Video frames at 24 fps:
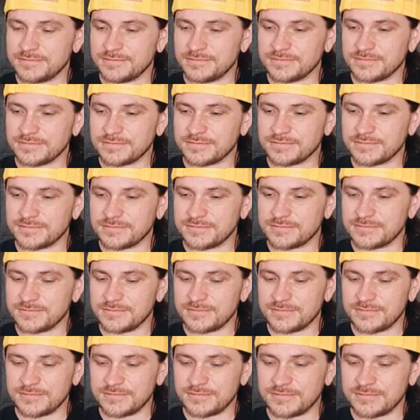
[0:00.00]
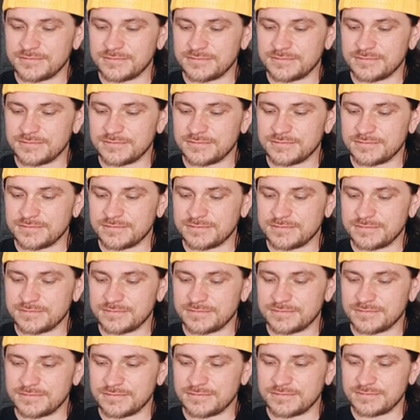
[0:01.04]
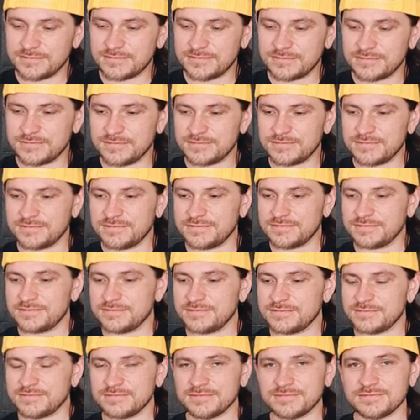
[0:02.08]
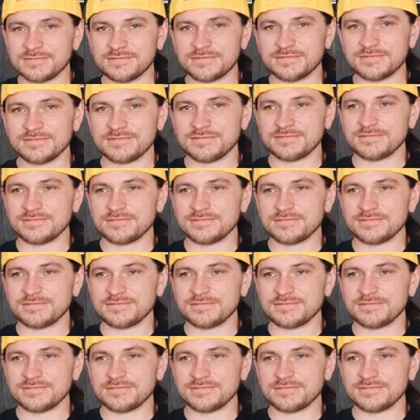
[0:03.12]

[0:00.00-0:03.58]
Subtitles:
The person shown says nothing.